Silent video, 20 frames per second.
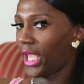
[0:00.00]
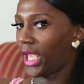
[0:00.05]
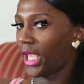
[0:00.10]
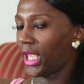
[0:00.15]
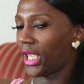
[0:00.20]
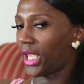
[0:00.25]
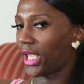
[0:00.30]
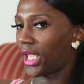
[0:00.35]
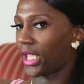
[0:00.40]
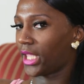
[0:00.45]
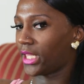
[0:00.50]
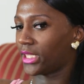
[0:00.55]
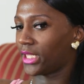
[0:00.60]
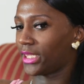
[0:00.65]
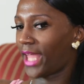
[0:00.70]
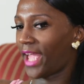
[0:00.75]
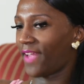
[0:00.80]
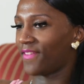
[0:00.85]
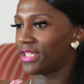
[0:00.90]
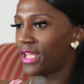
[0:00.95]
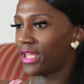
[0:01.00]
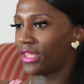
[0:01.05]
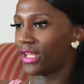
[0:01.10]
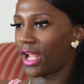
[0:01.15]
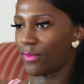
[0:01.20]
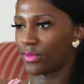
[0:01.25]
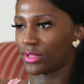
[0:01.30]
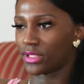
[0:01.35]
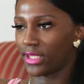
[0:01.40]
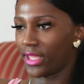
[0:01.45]
and the lifestyle that
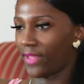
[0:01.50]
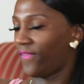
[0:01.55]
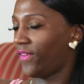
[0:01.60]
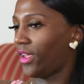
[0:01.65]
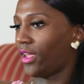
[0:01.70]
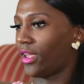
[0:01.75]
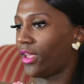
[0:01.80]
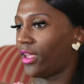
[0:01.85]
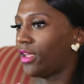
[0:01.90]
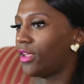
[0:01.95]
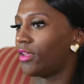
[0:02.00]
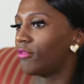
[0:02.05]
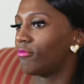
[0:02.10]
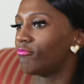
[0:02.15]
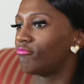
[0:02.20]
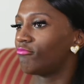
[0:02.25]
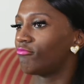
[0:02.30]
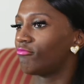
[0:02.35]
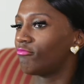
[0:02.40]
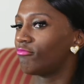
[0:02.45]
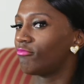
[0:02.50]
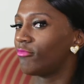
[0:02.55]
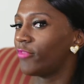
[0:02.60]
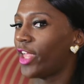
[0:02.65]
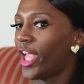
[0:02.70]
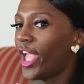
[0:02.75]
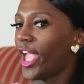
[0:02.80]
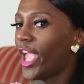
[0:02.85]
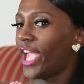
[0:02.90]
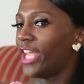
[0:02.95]
I was living
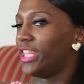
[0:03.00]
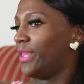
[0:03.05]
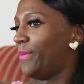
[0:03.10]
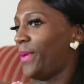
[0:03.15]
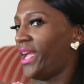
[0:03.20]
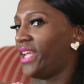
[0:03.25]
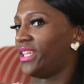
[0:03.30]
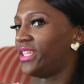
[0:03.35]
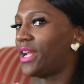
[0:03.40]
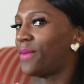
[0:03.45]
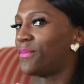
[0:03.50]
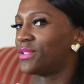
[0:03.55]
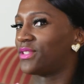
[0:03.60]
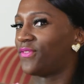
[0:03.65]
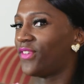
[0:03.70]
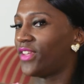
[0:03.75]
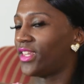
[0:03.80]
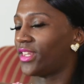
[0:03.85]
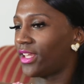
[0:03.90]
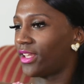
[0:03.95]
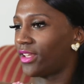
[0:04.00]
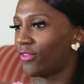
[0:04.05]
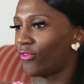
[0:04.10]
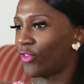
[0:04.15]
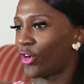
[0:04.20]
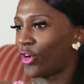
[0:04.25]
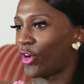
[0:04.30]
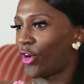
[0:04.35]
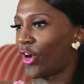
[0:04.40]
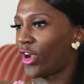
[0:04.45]
and the pain that I was feeling
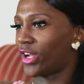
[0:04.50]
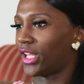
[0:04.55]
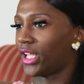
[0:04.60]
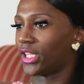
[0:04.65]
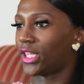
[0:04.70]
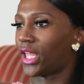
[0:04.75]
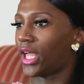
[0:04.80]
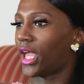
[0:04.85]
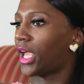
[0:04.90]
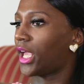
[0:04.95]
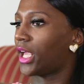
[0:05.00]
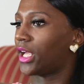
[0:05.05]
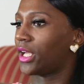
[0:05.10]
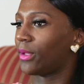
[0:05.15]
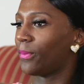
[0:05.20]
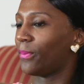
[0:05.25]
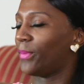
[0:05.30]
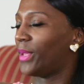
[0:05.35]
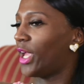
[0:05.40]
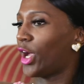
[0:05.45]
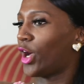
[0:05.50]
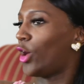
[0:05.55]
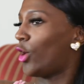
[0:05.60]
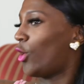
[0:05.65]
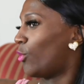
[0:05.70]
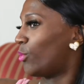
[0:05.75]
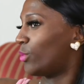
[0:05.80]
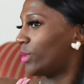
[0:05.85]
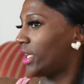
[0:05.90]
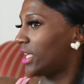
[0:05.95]
regarding like being
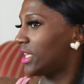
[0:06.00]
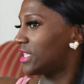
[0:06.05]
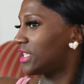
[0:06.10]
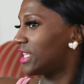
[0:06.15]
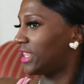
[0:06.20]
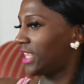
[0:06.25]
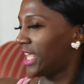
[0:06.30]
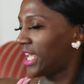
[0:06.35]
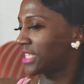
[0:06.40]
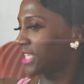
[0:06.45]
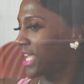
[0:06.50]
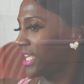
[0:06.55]
homeless and things